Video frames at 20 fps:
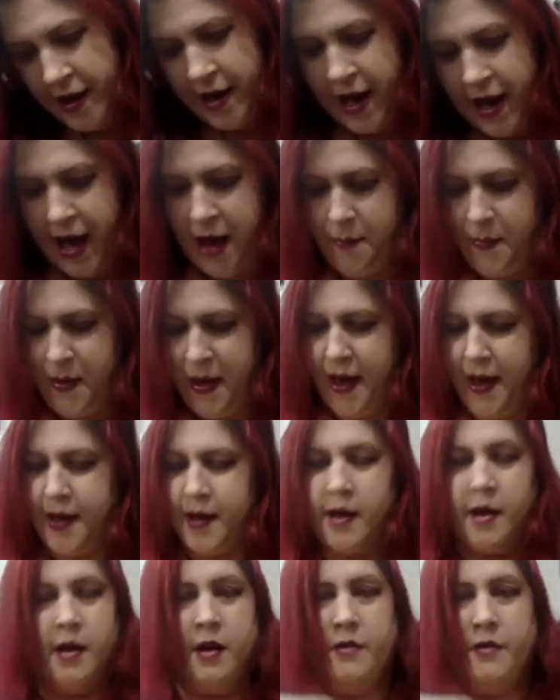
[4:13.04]
bag
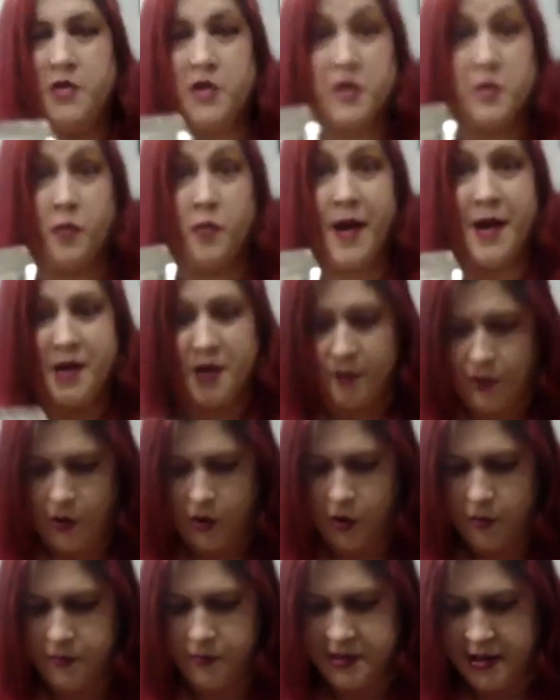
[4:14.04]
of just random
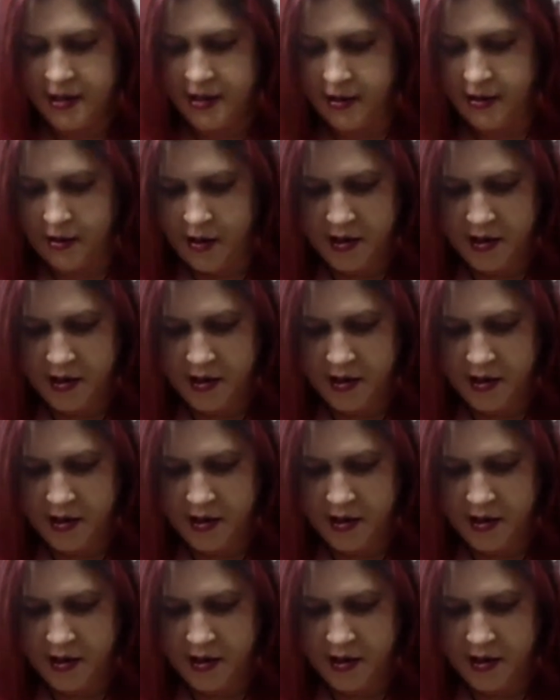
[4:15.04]
herbs that